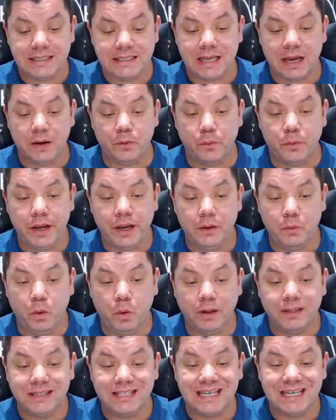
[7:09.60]
is that we
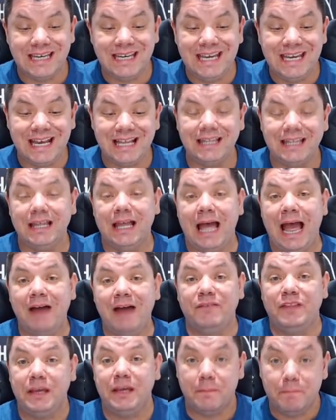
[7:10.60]
want to
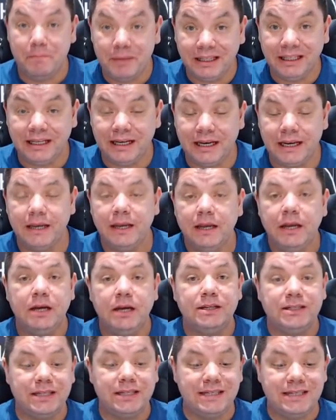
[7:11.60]
have the ability
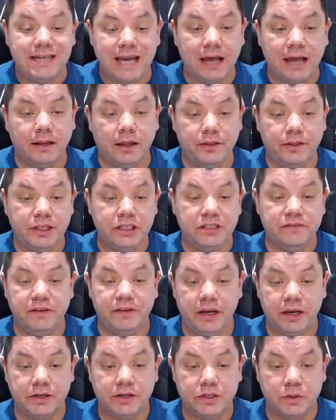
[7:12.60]
to download this
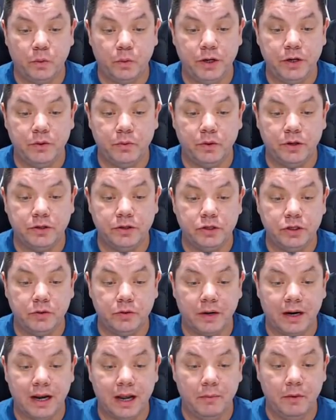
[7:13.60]
video. So what you want to do, you
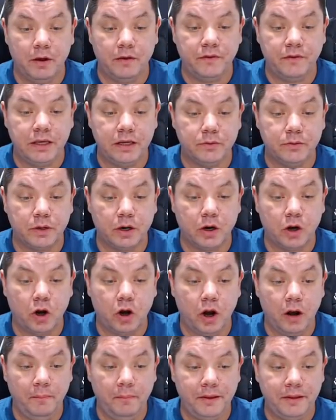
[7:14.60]
want to come over here, you want to
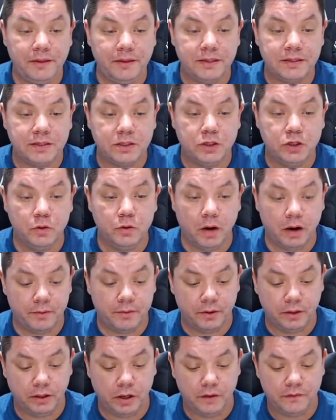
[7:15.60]
copy this
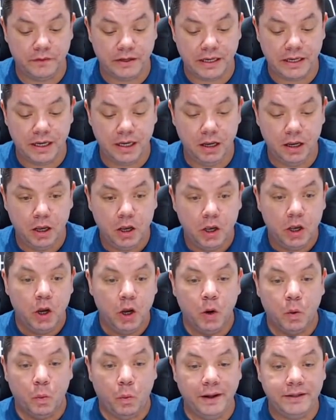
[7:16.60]
URL over here.
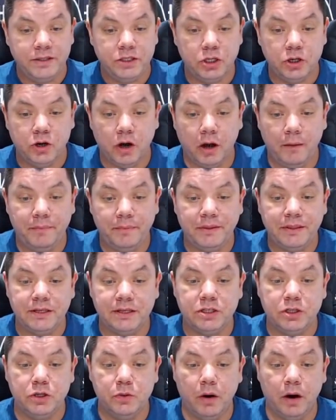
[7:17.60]
Once you copy
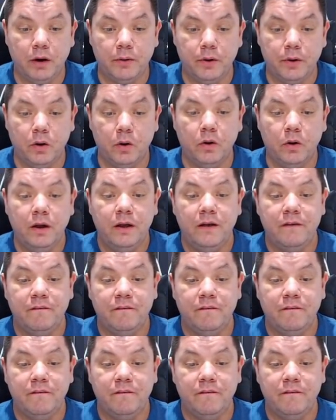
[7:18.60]
this URL,